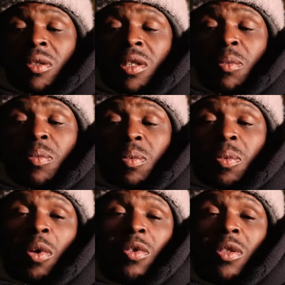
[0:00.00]
They are
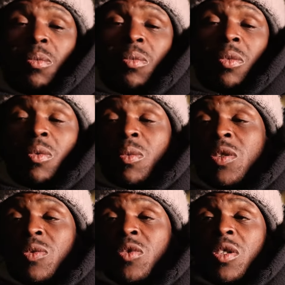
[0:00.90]
be in
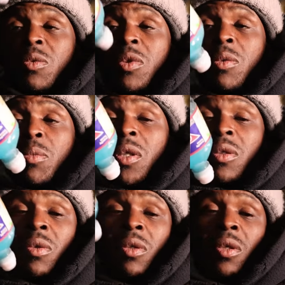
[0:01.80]
West Virginia with their
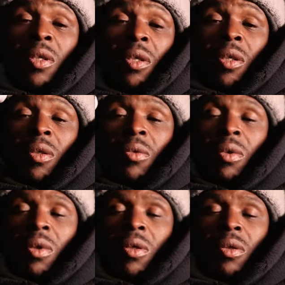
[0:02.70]
mother.
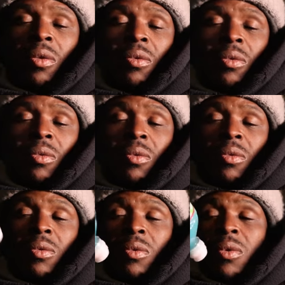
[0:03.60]
Um,
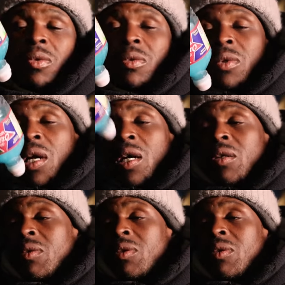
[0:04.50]
um, I
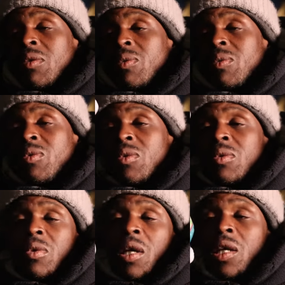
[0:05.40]
don't know.
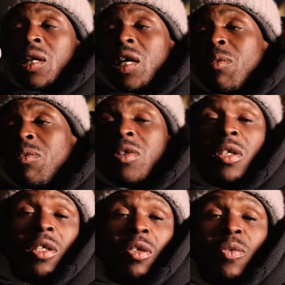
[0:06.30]
I, I've been
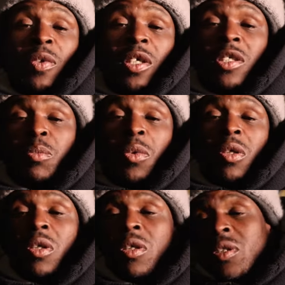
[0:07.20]
looking on
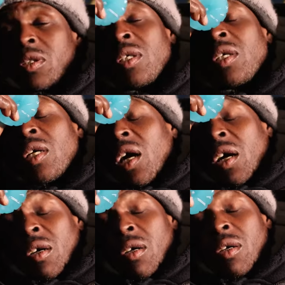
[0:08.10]
Facebook,
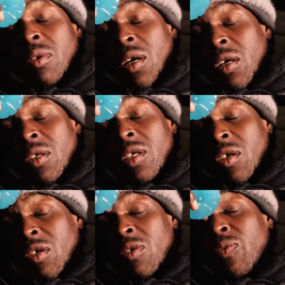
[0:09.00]
um,
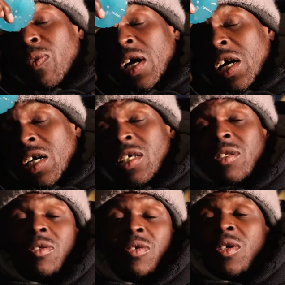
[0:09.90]
audio,
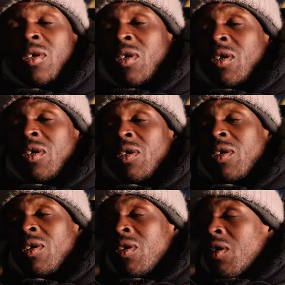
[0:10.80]
find, uh,
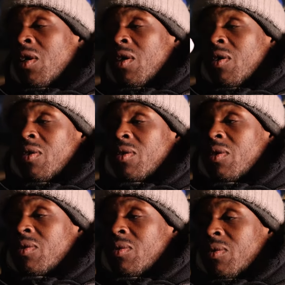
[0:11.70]

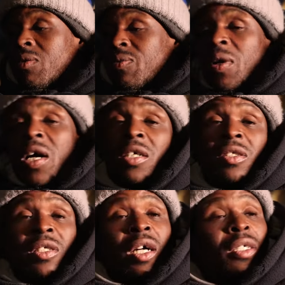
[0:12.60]
if
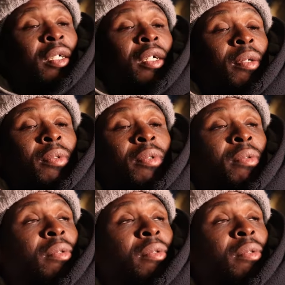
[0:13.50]
you could talk